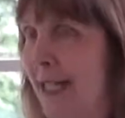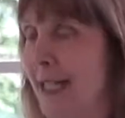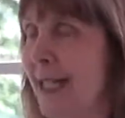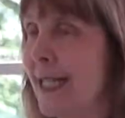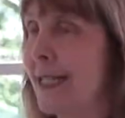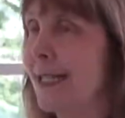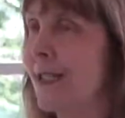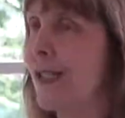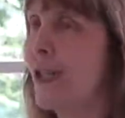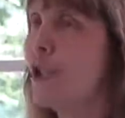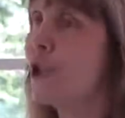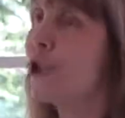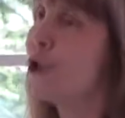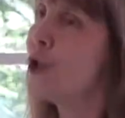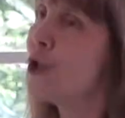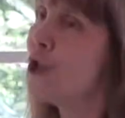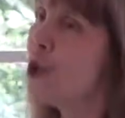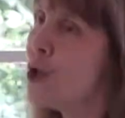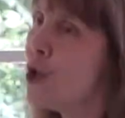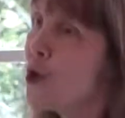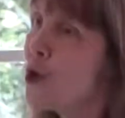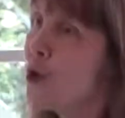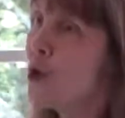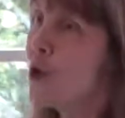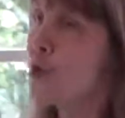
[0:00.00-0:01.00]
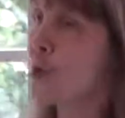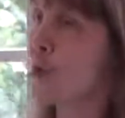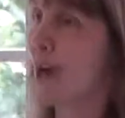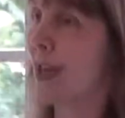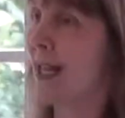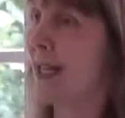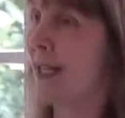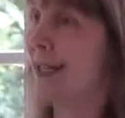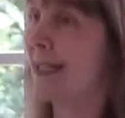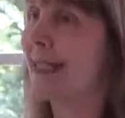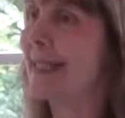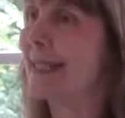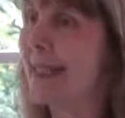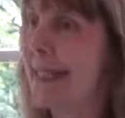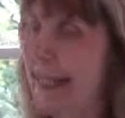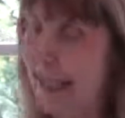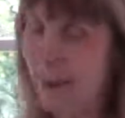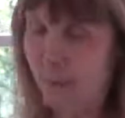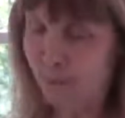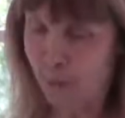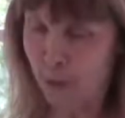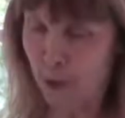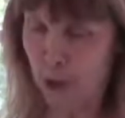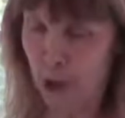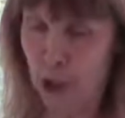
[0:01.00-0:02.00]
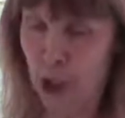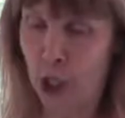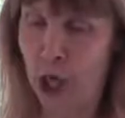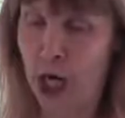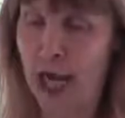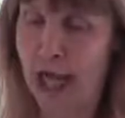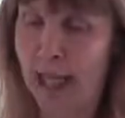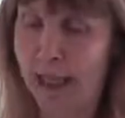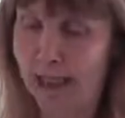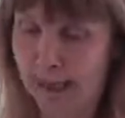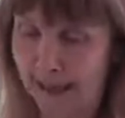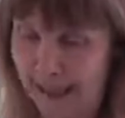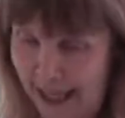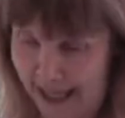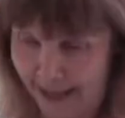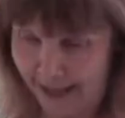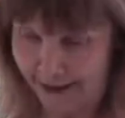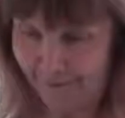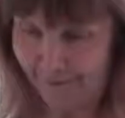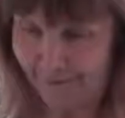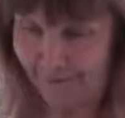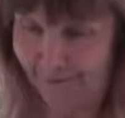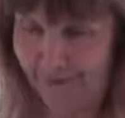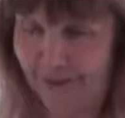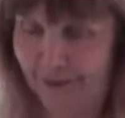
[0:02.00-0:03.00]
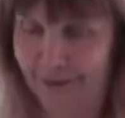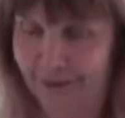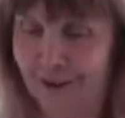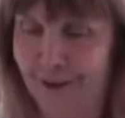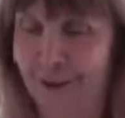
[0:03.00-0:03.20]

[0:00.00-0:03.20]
is a new, deeper life.